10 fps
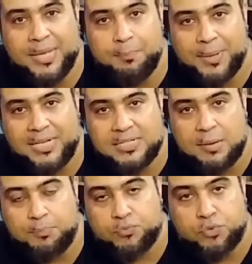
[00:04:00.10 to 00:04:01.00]
picked
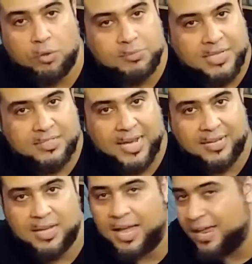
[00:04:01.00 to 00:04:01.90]
up from the
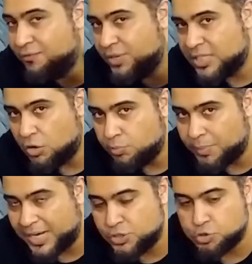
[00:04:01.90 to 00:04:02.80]
deck, and without
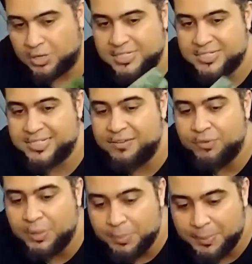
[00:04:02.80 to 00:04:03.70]
my choice they
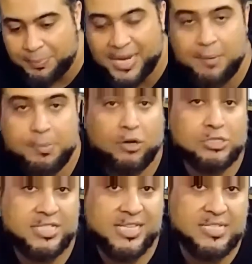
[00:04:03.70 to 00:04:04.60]
will be played,
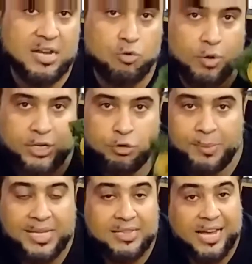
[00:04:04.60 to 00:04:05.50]
because these are going to
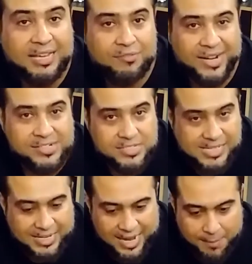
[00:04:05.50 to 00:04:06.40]
be the events
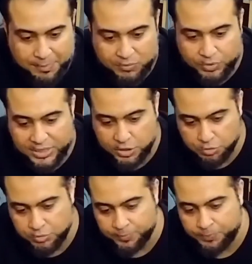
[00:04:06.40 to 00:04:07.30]
that happen with
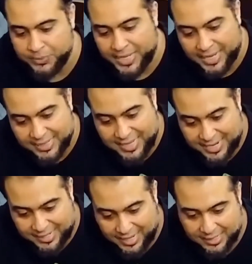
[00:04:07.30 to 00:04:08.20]
you in
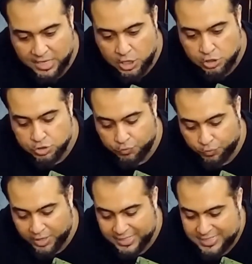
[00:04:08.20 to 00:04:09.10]
that night. So
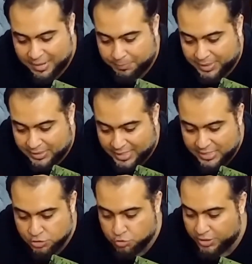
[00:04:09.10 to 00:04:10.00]
for example, there
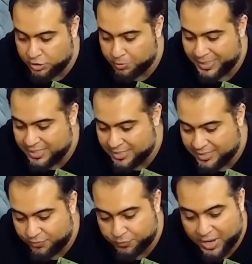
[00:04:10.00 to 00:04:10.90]
is going to be
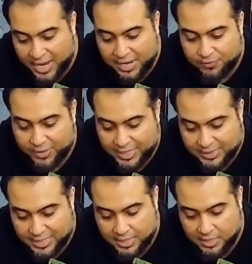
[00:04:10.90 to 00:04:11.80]
35 and
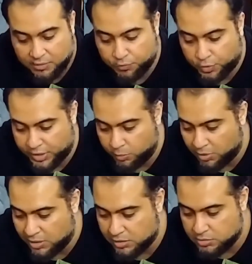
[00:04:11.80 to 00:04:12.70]
then
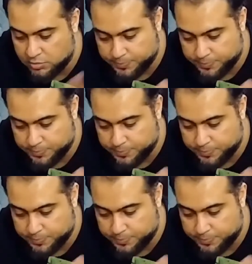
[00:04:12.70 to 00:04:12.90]
41.